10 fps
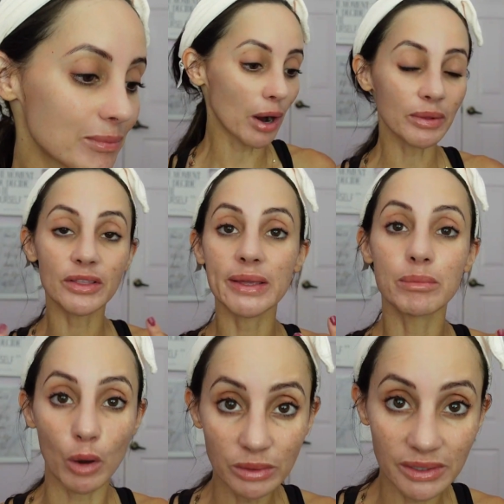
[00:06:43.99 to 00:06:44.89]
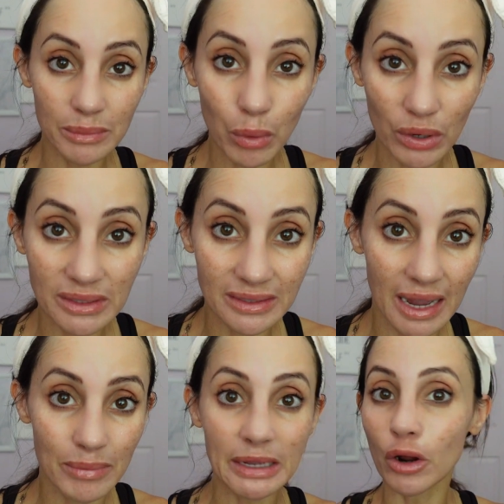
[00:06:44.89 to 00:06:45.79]
Probably the most important
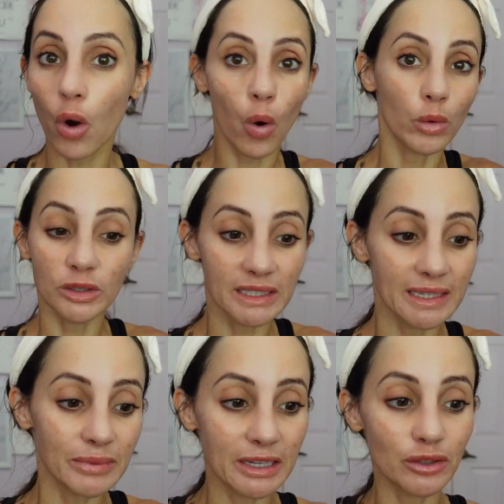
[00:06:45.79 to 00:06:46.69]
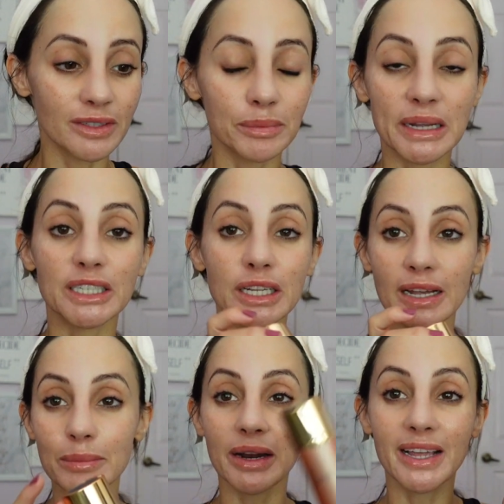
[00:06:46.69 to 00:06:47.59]
step in a whole routine, because you can spend a
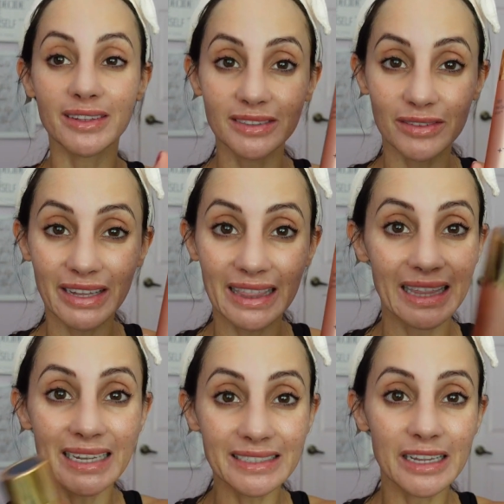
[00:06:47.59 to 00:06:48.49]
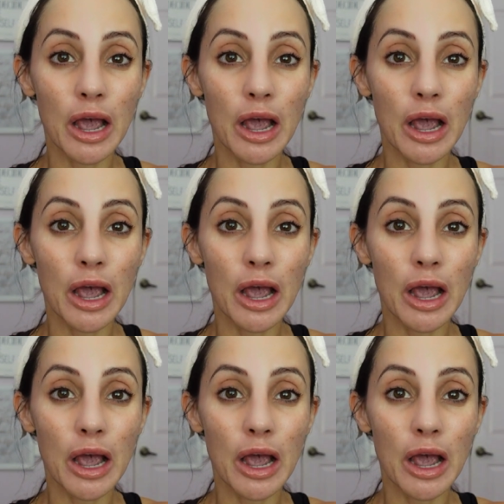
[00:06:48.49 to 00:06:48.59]
ton of money on stuff like this,